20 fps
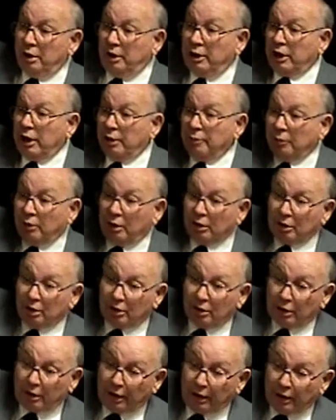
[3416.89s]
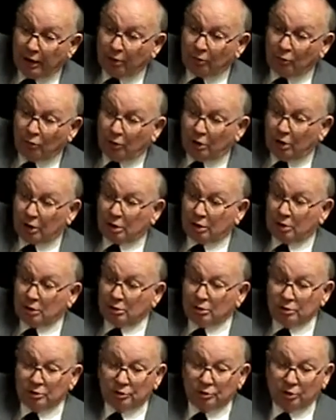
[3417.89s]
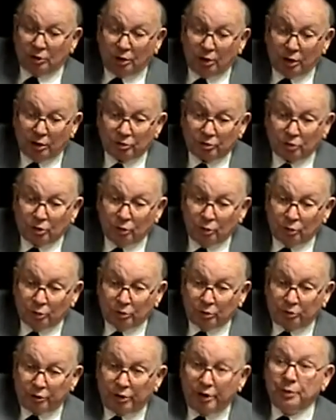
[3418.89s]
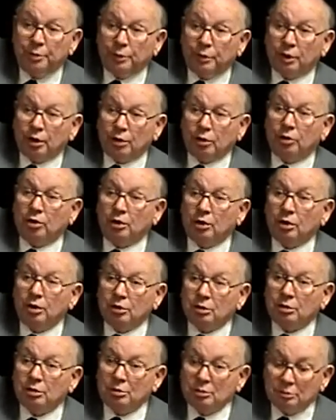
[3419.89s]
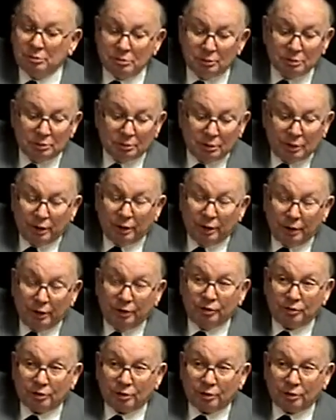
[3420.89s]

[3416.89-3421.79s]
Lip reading: He came out on the catwalk and saw us going, creeping along, at least